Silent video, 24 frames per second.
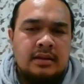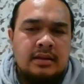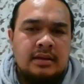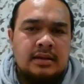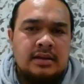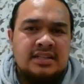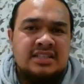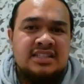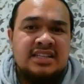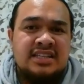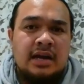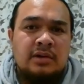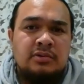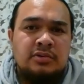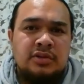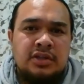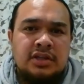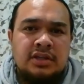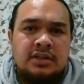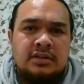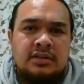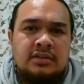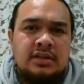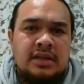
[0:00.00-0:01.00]

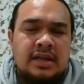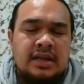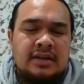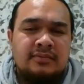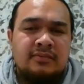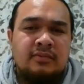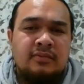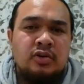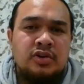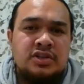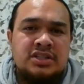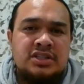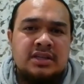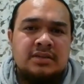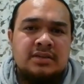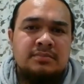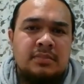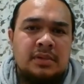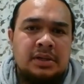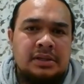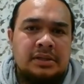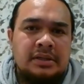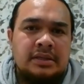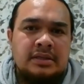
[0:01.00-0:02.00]
sounding and voicing
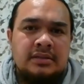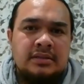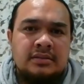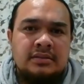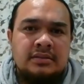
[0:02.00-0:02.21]
my,